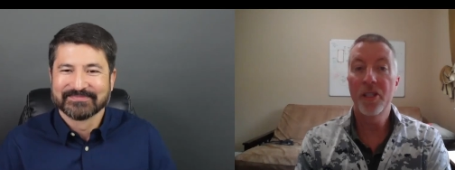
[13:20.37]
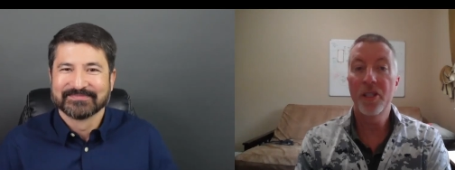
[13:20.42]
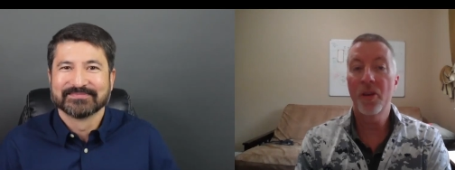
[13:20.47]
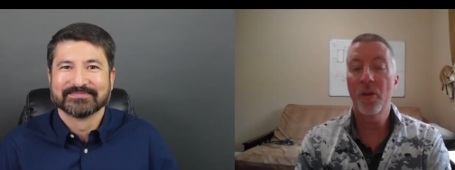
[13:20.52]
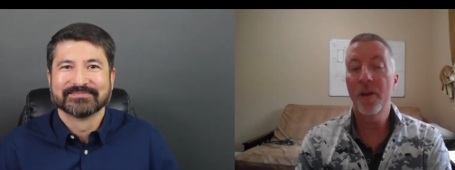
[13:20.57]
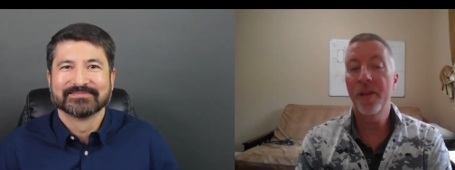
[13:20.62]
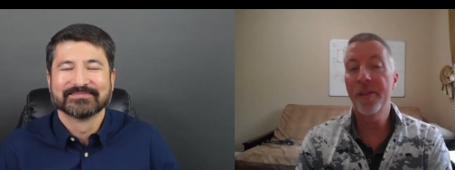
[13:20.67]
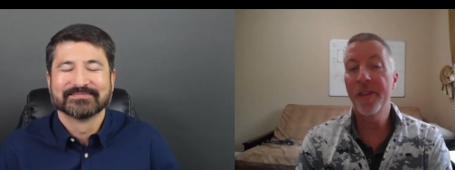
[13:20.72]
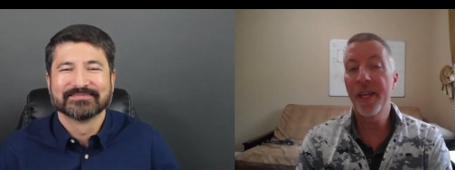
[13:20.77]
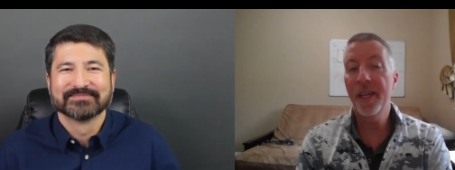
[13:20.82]
Speaker 1: So
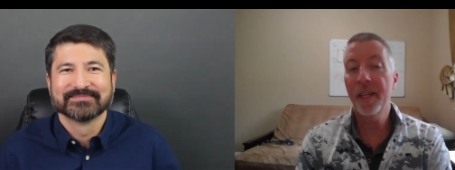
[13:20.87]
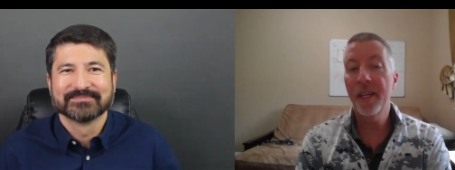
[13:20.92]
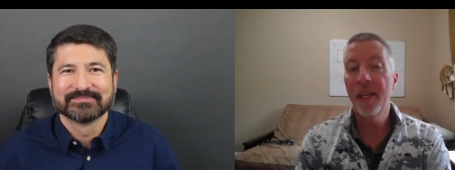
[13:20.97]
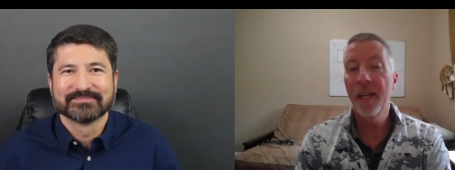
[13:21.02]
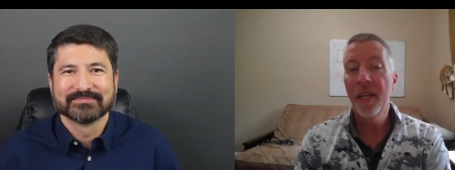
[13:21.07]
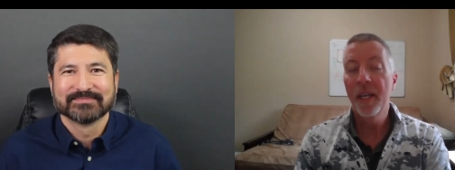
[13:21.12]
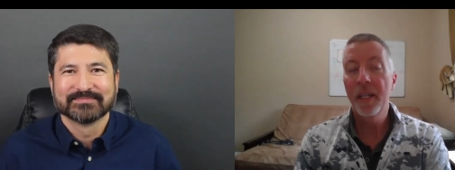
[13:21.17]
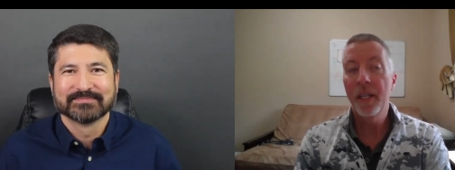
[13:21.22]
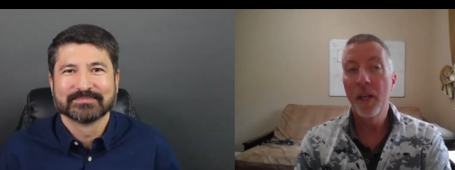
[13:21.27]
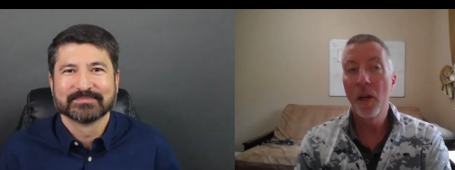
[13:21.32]
I think,
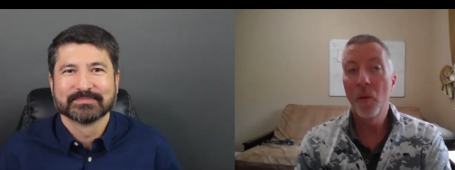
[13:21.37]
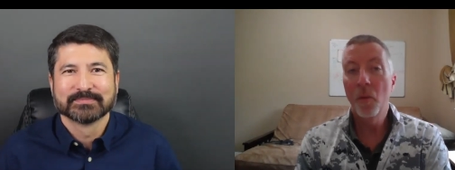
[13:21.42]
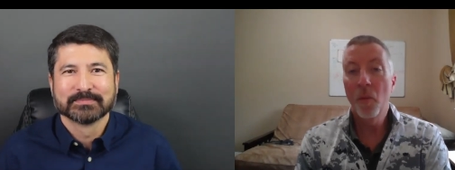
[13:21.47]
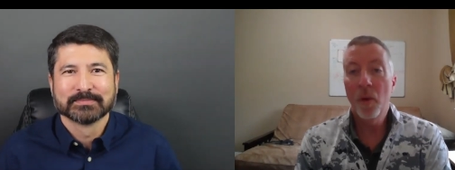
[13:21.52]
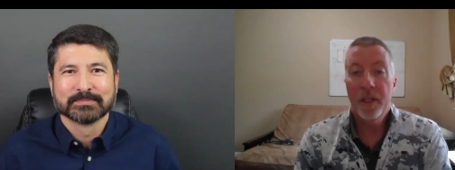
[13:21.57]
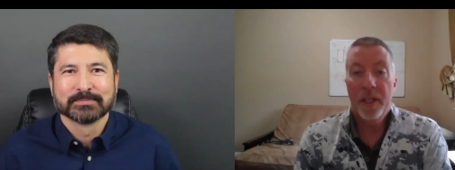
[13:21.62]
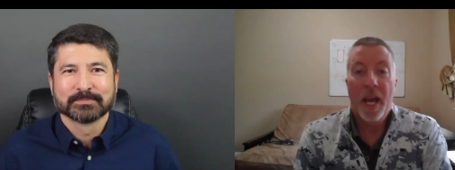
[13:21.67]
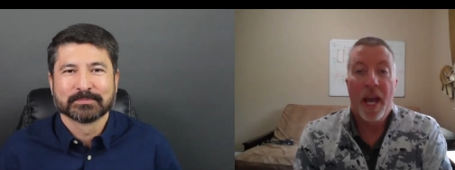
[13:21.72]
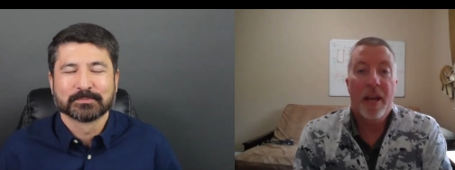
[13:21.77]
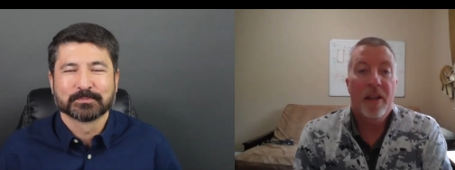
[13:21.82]
you know,
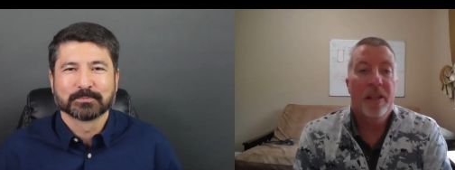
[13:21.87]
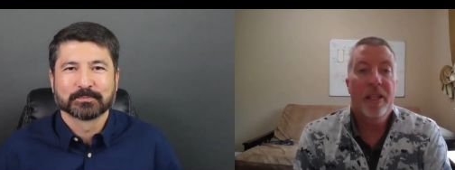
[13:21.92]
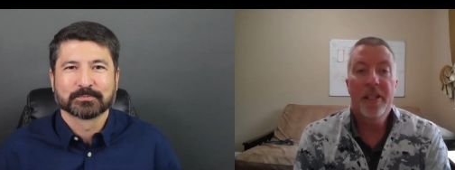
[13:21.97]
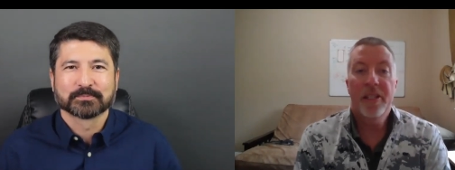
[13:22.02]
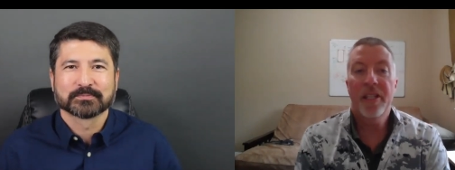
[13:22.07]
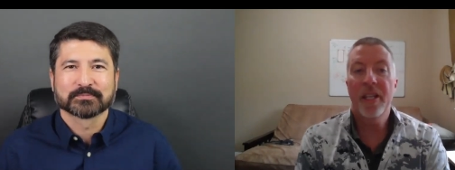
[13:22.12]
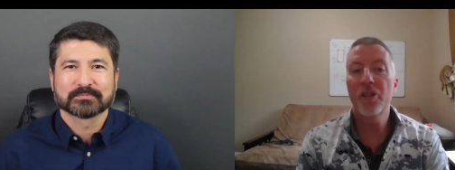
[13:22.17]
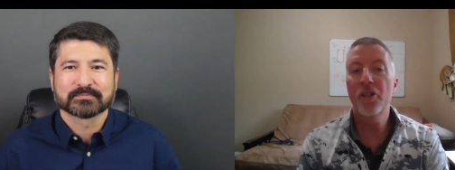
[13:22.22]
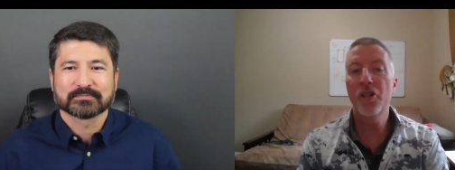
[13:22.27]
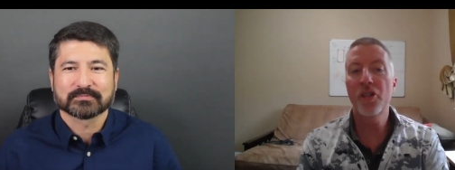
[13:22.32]
yeah,
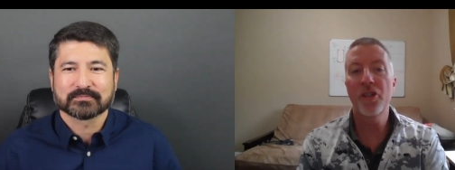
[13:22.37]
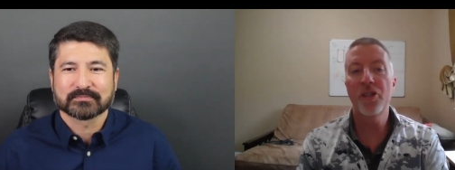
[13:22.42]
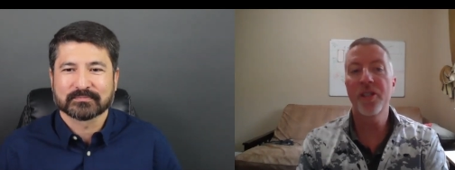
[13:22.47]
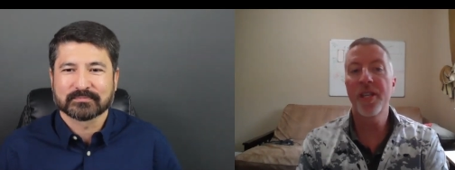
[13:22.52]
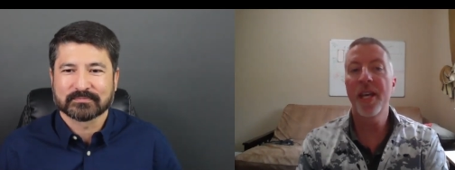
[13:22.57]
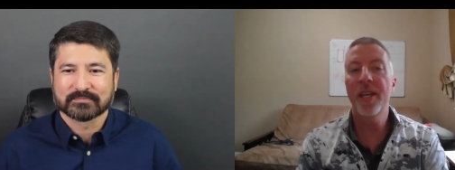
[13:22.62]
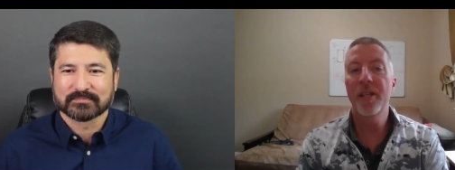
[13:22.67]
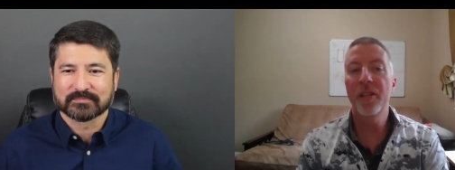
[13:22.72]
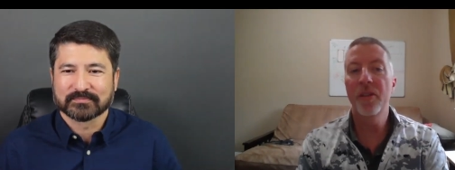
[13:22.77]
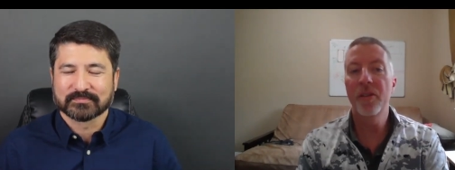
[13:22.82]
let's just
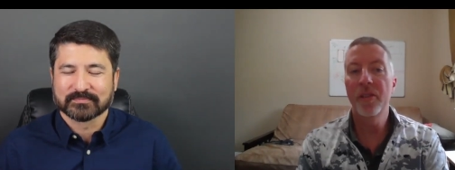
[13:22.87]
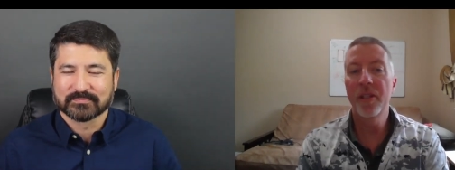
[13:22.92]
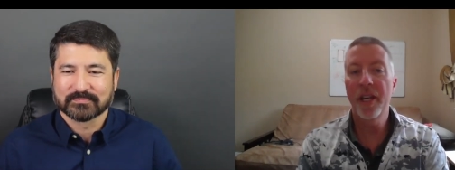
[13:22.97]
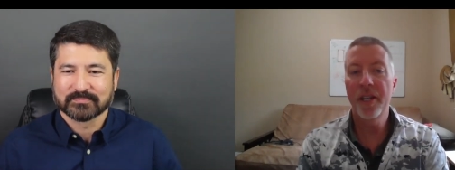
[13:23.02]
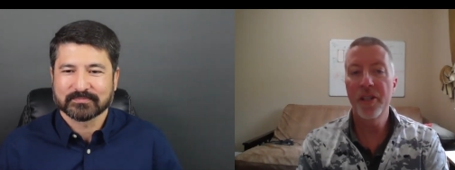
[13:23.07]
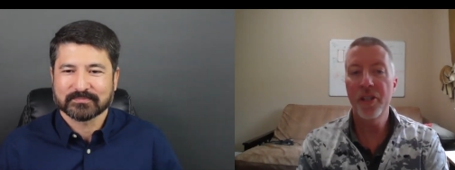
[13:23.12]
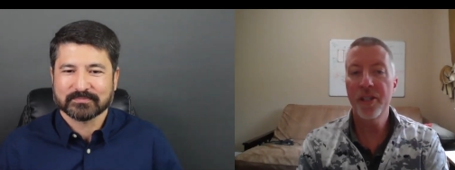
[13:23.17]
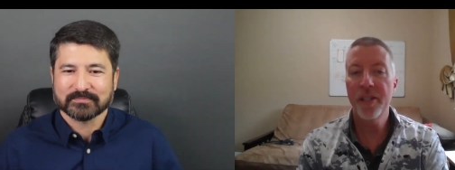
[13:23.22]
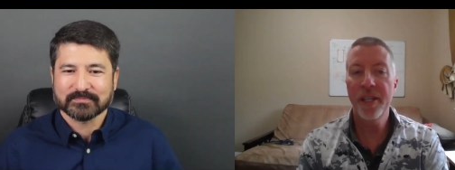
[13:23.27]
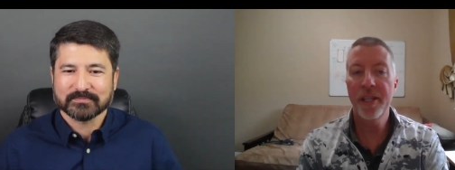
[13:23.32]
say you
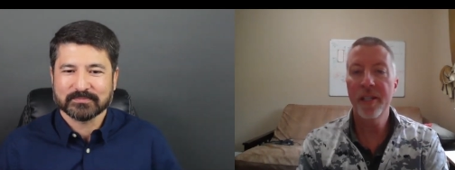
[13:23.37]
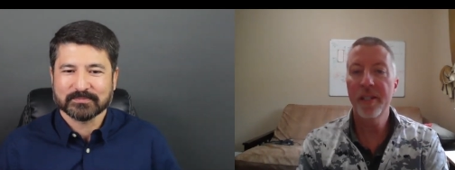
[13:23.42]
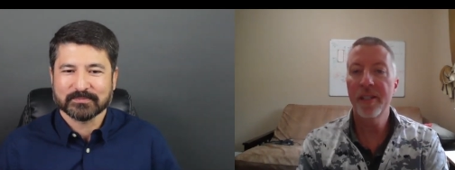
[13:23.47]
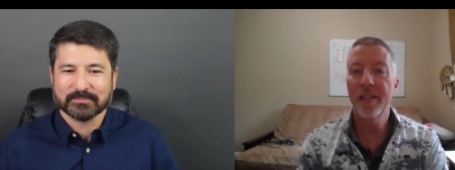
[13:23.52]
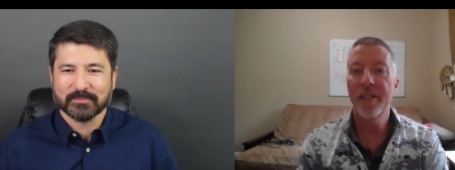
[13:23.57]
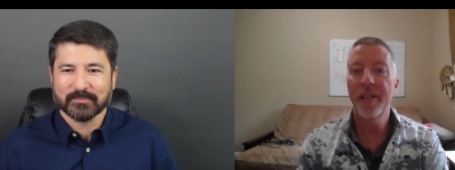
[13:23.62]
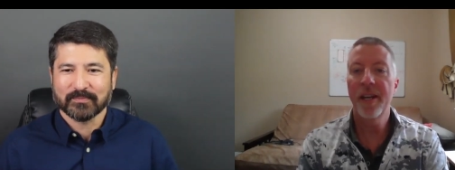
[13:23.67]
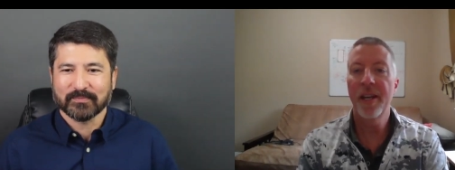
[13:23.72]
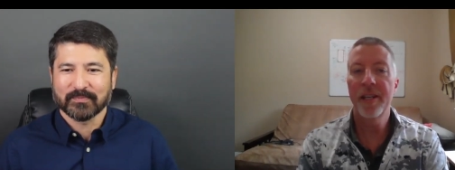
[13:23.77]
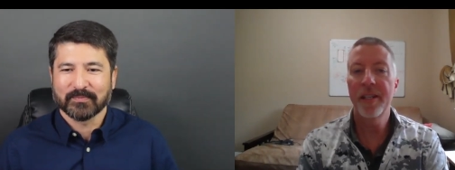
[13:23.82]
legislated in
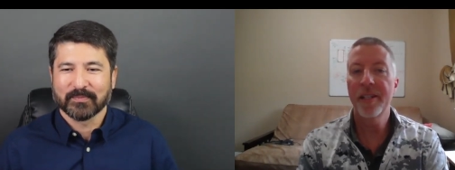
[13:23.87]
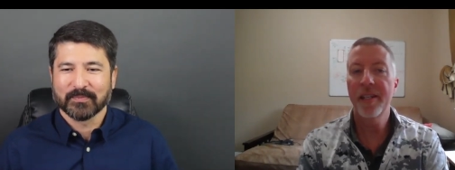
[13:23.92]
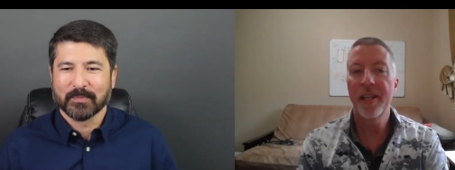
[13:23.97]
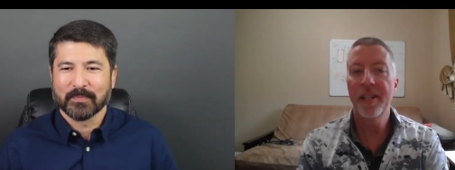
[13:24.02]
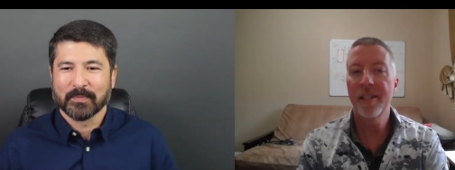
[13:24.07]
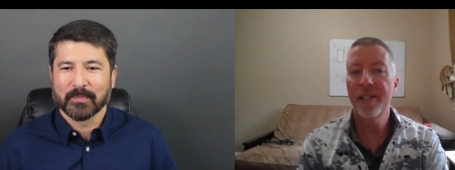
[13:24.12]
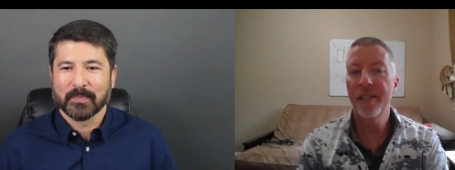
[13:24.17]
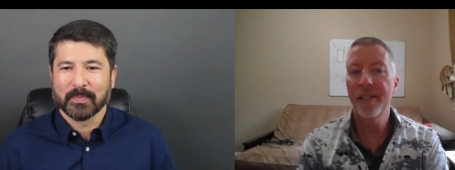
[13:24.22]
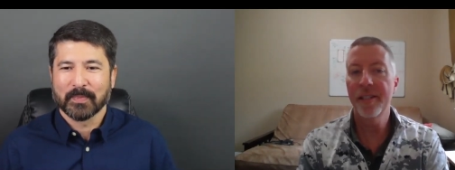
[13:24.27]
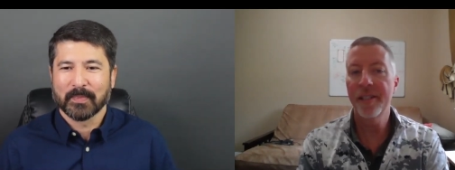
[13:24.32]
the United
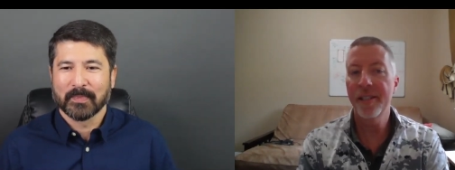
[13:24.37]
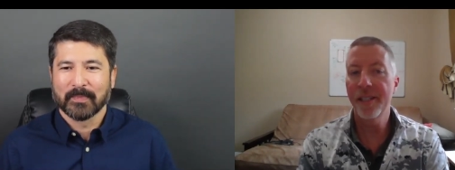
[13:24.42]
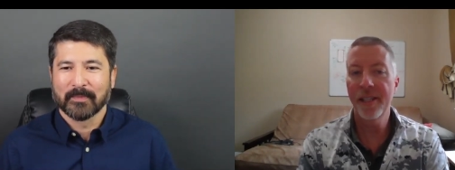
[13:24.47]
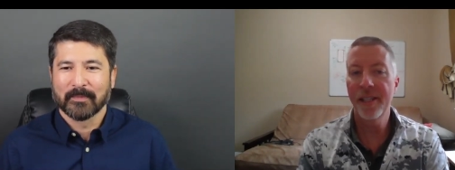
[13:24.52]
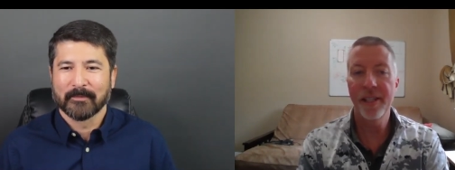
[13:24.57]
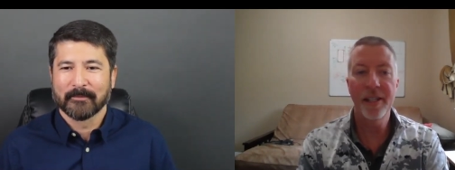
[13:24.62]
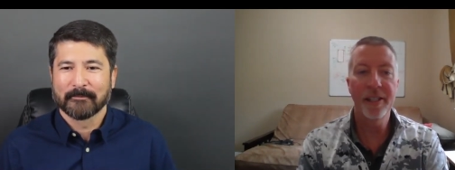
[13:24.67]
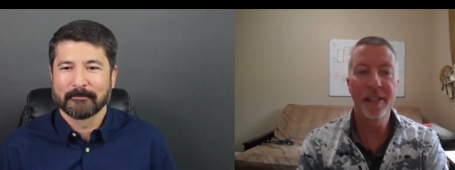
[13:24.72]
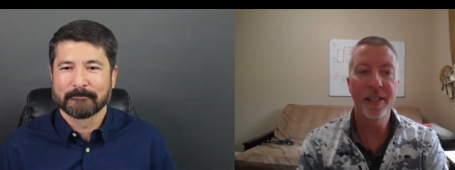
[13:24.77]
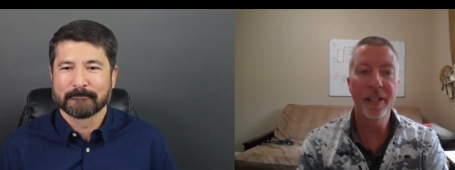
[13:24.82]
States it's
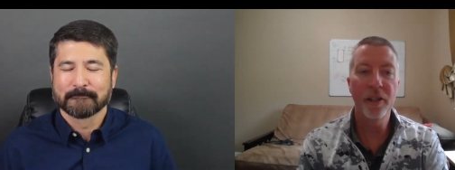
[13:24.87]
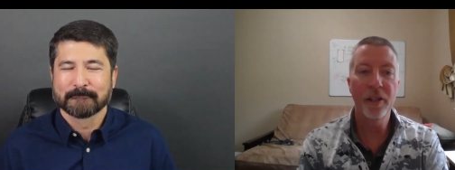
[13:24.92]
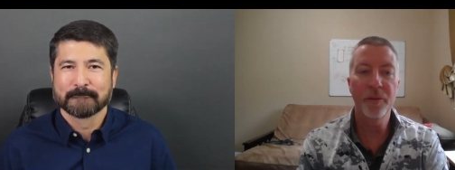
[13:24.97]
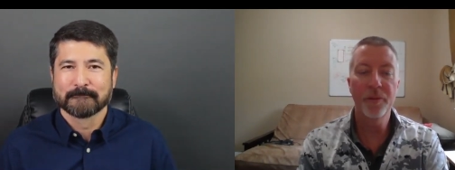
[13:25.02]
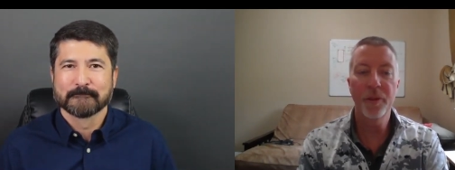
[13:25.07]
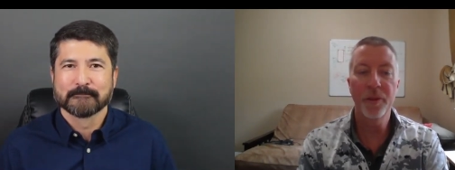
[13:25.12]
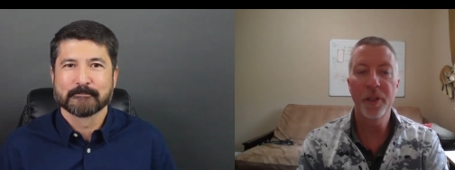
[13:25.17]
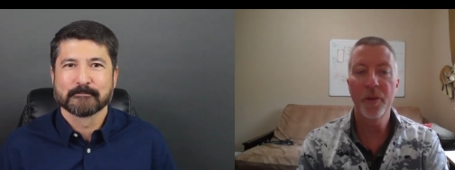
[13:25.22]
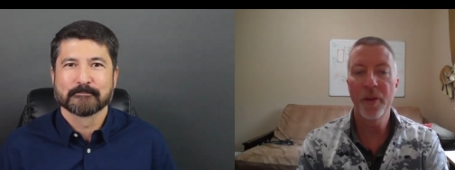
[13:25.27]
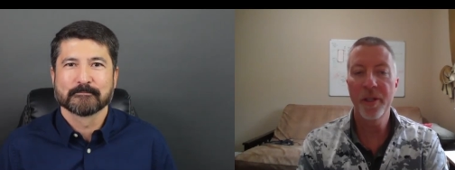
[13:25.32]
illegal
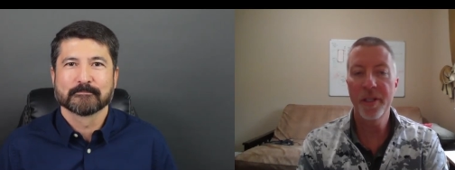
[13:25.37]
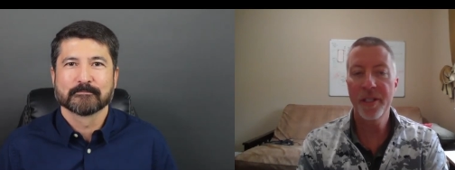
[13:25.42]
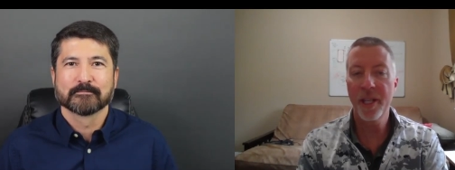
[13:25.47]
for a U.S.